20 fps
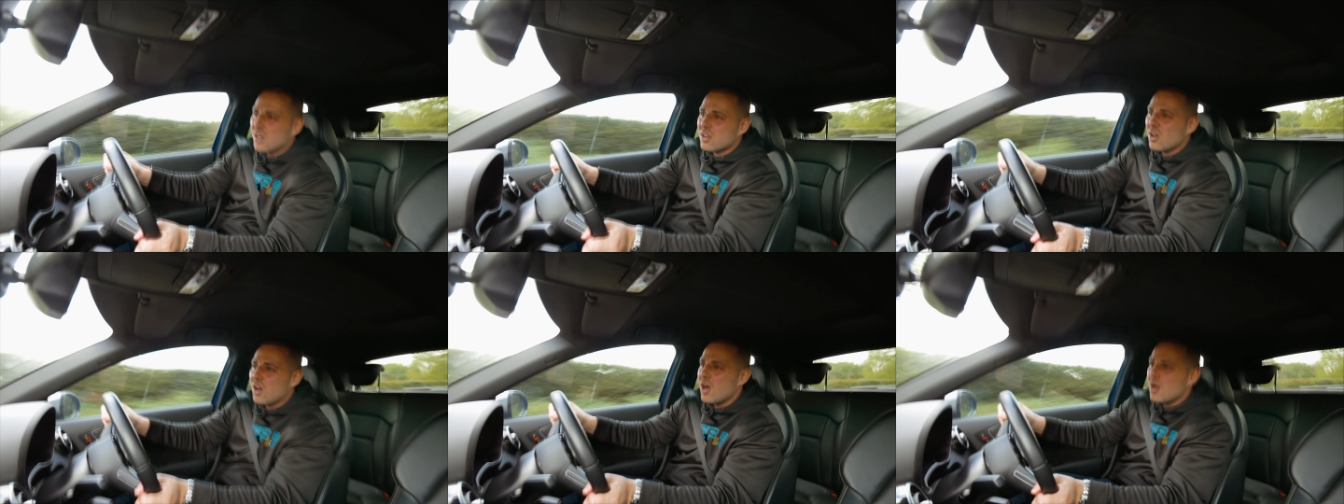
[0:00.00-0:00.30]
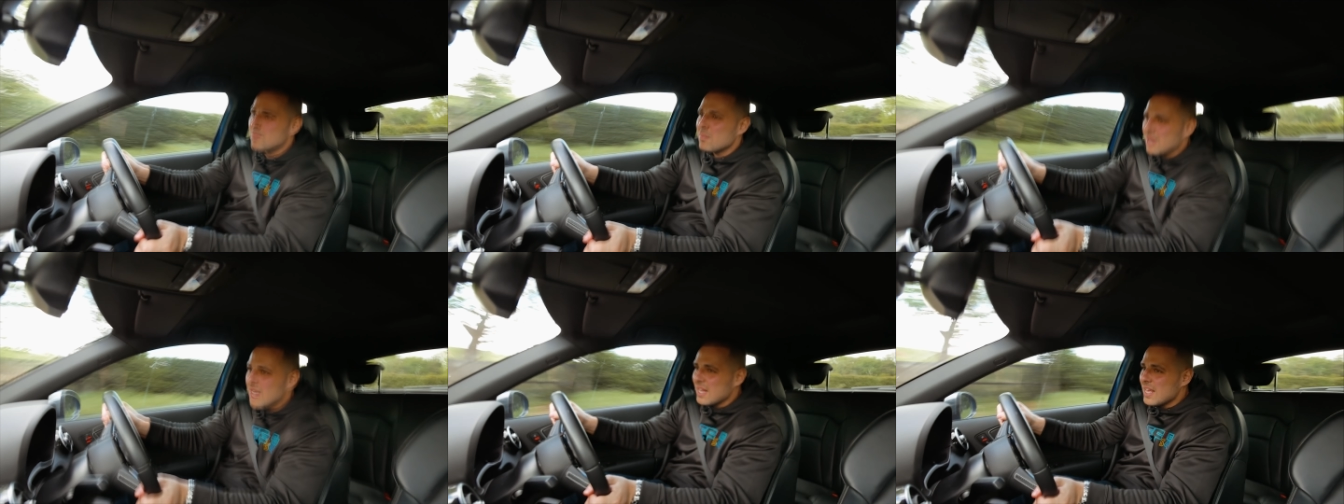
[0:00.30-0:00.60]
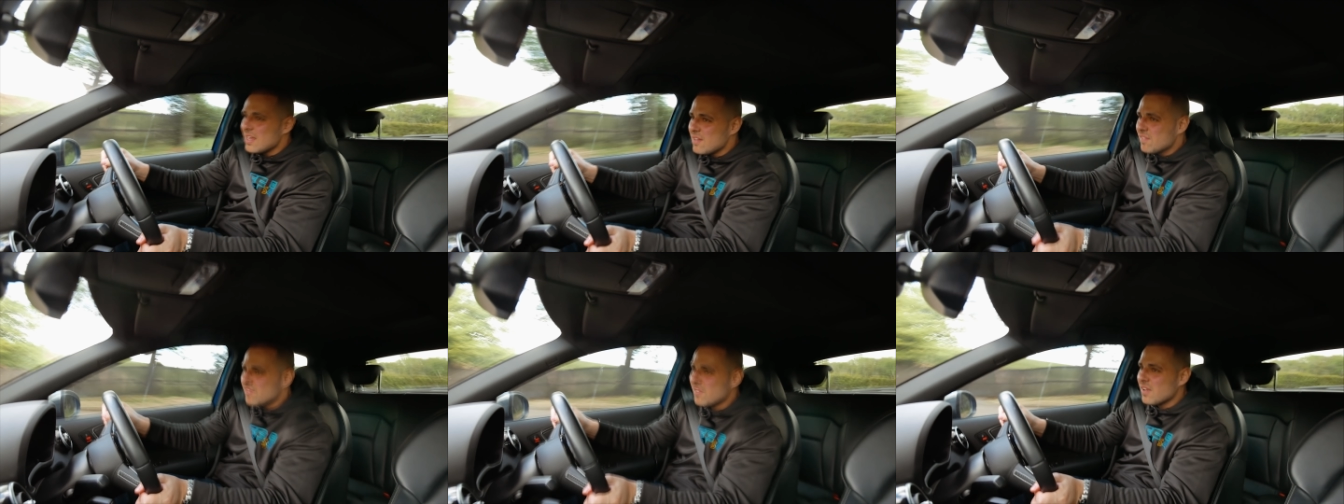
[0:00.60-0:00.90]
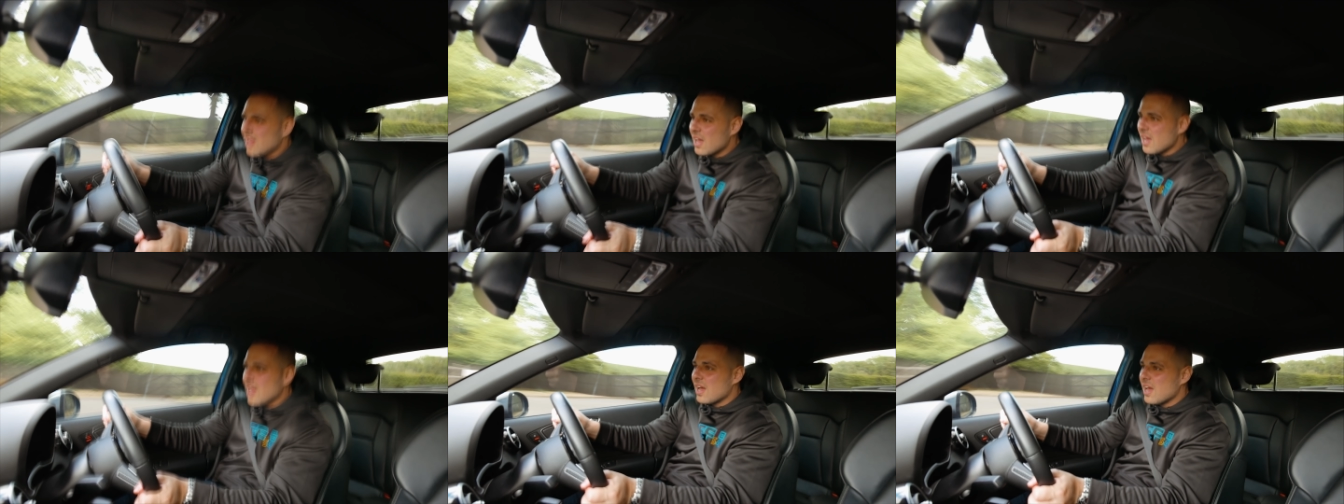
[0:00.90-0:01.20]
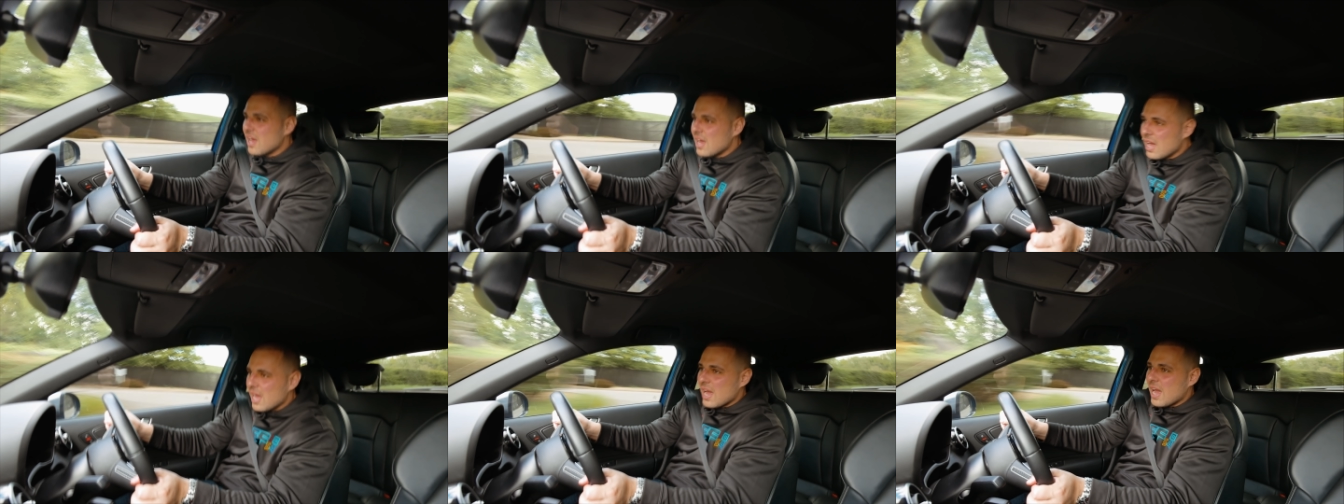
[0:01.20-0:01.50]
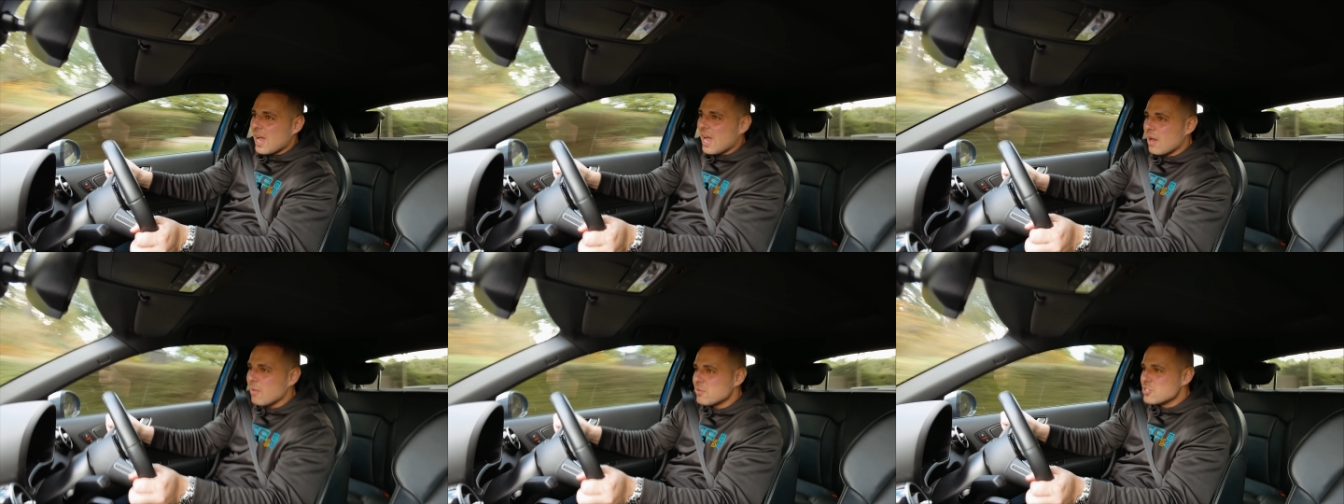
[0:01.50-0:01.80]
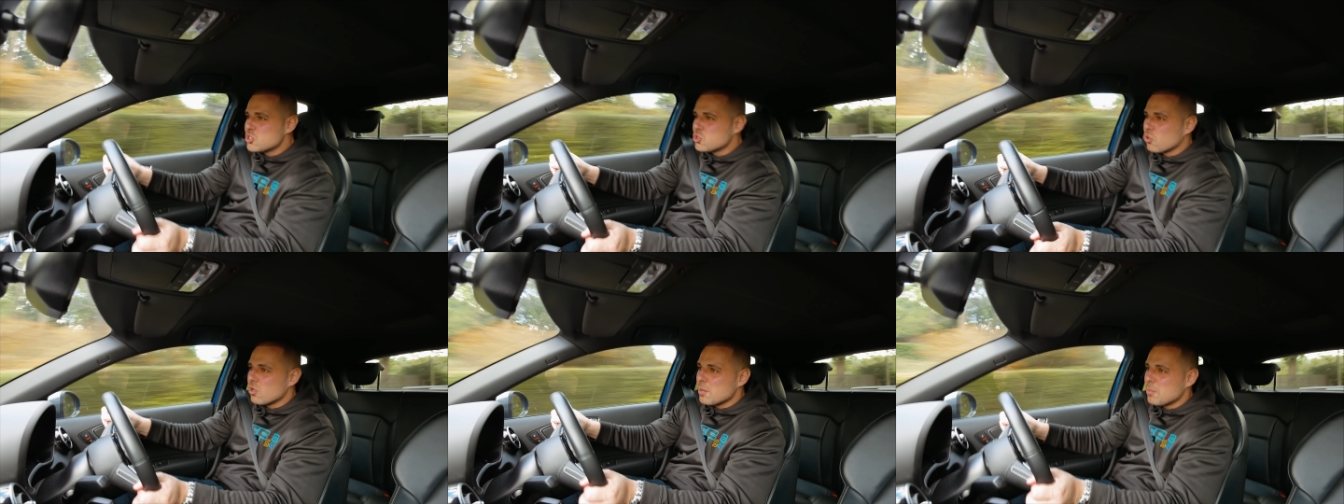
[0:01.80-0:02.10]
Can't believe how
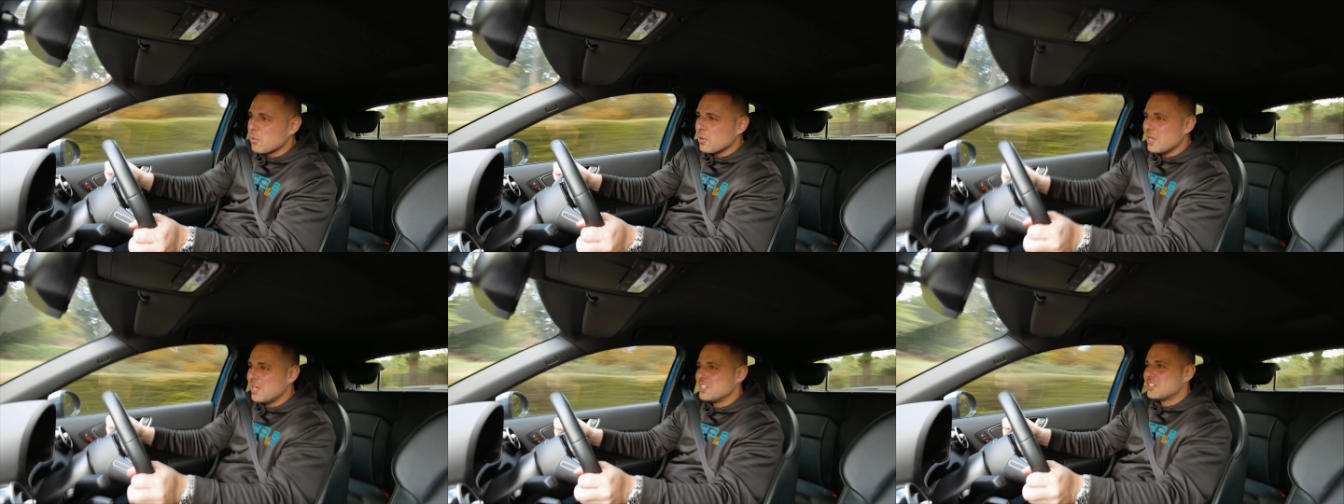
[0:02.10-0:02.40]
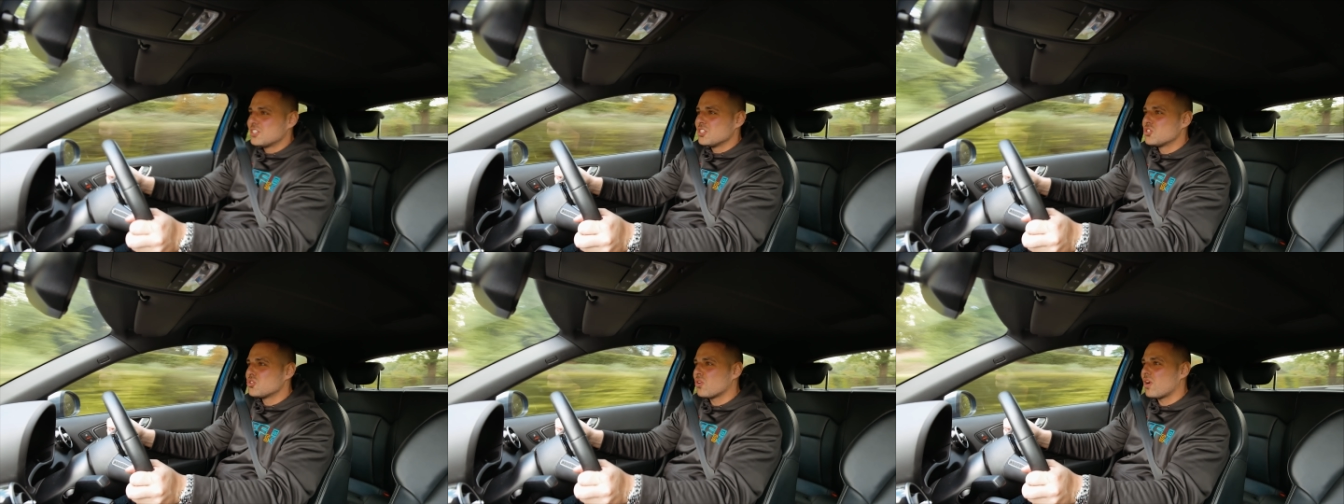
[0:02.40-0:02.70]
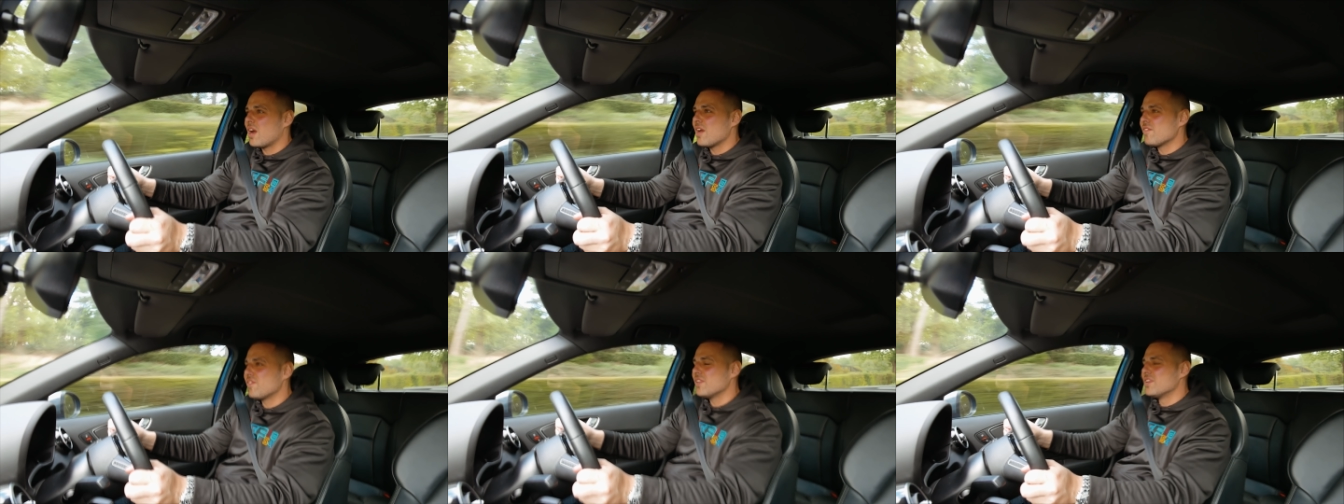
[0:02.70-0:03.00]
enjoyable it is to drive.